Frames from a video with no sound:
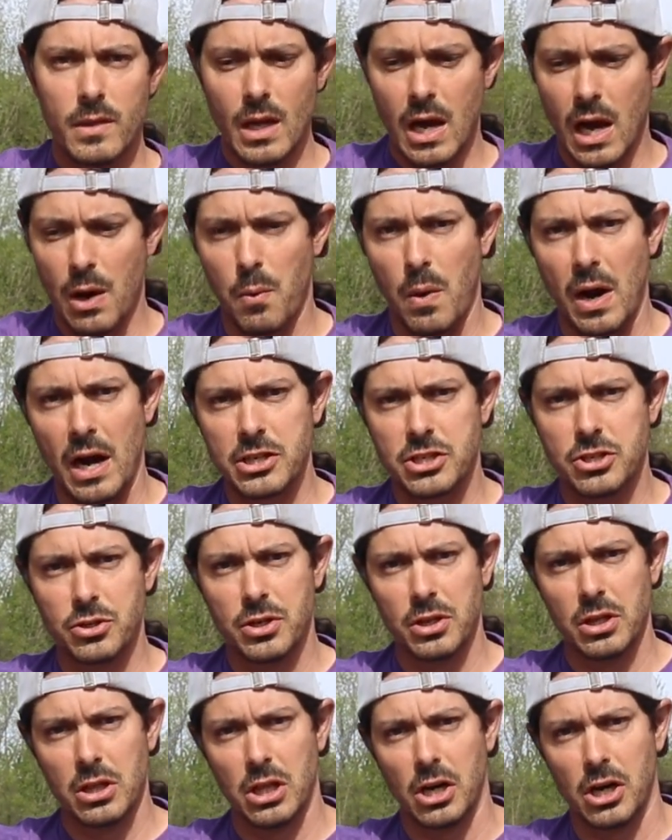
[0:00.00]
I want you
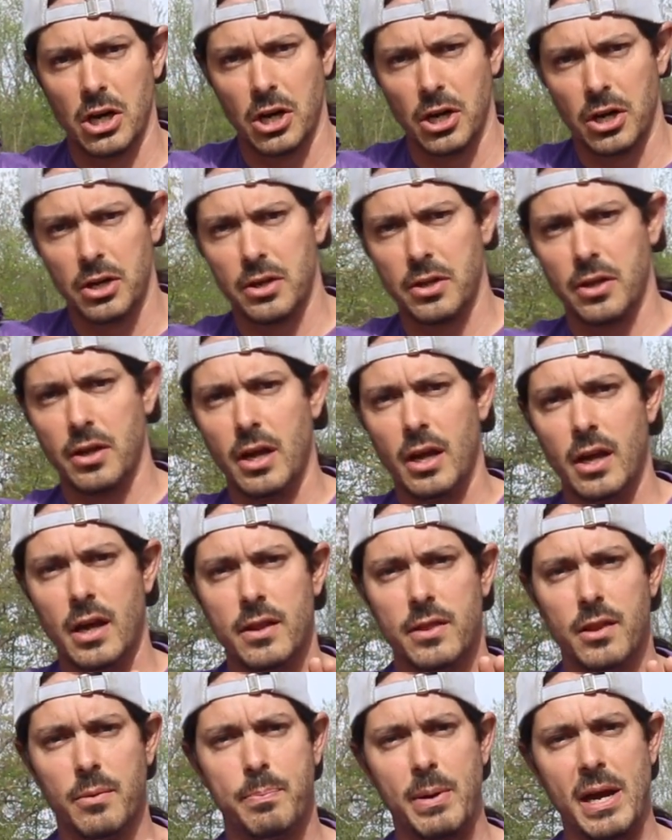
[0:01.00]
to learn
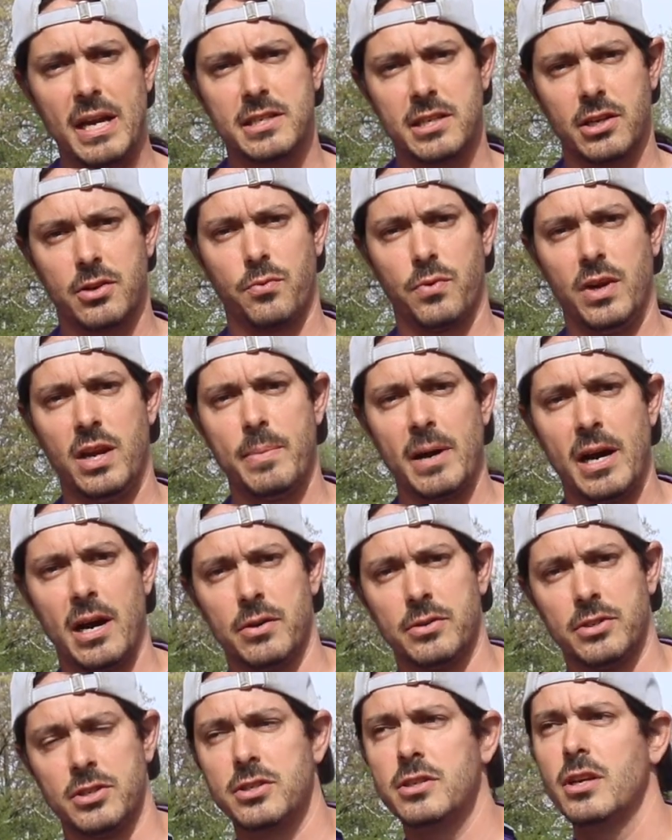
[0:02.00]
the basic
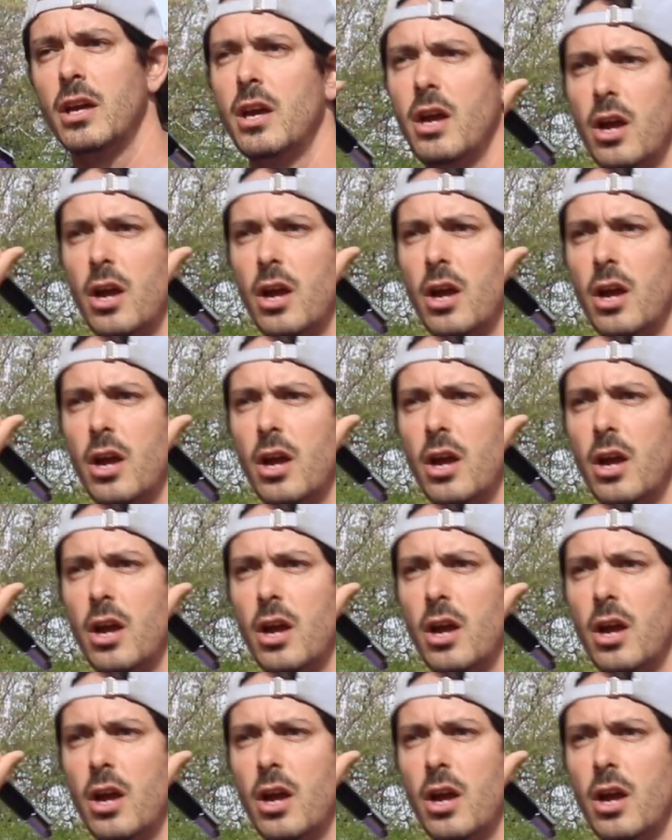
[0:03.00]
rebounds.